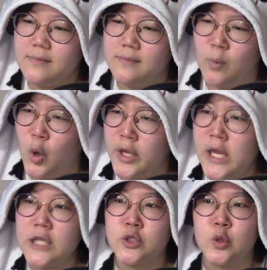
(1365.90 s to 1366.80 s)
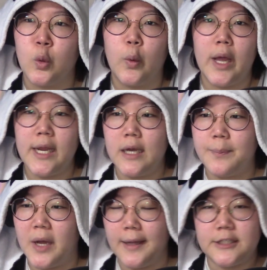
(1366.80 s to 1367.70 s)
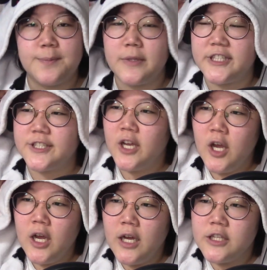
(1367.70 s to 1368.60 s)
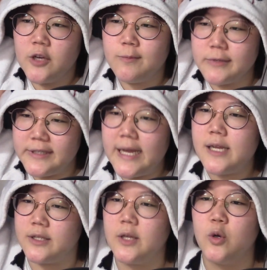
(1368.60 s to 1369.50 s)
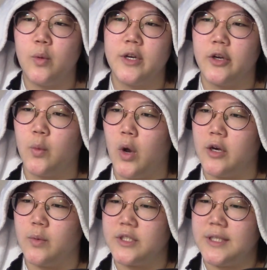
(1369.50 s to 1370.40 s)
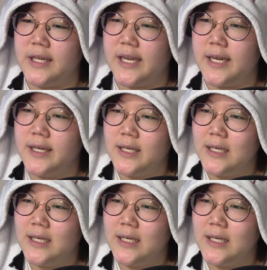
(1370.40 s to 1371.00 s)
Boy, he's sweating up. It's, but the, the, the no one the water was needed.